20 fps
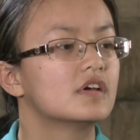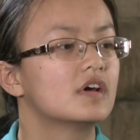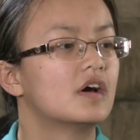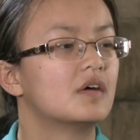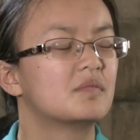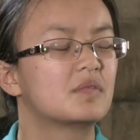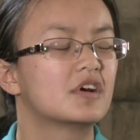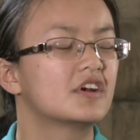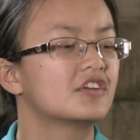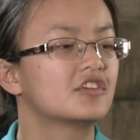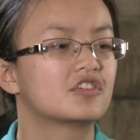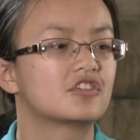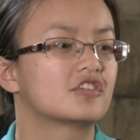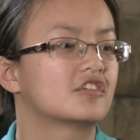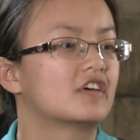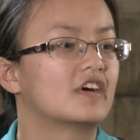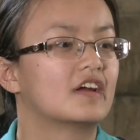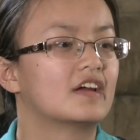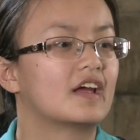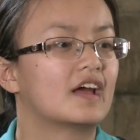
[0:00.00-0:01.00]
I'm pretty
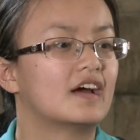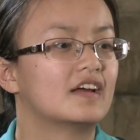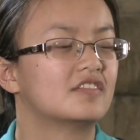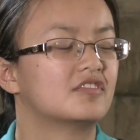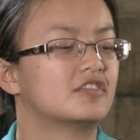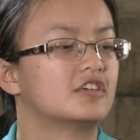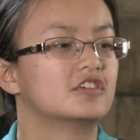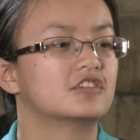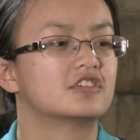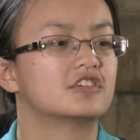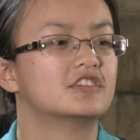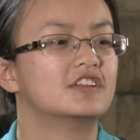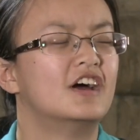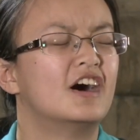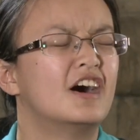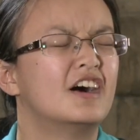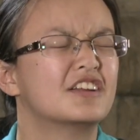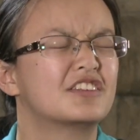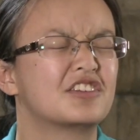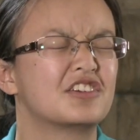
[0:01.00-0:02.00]
sure I had vocal
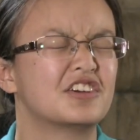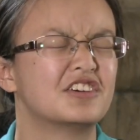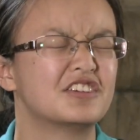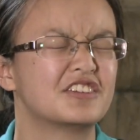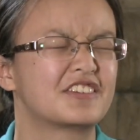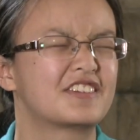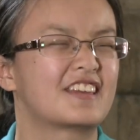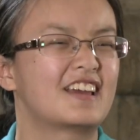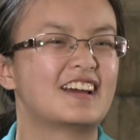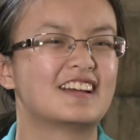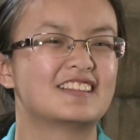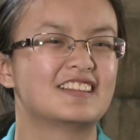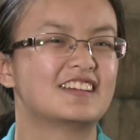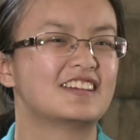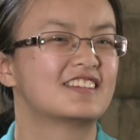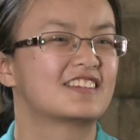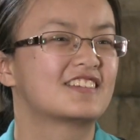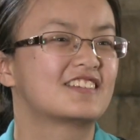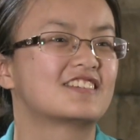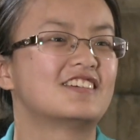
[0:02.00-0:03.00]
nodules at
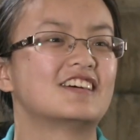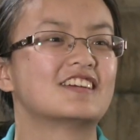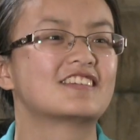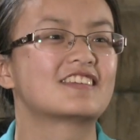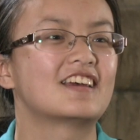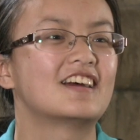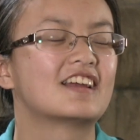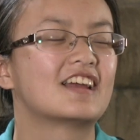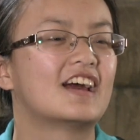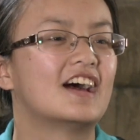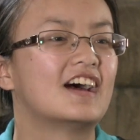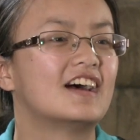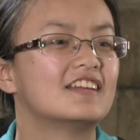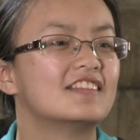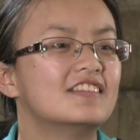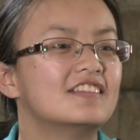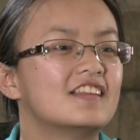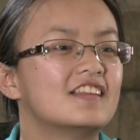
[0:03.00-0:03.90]
least twice. I had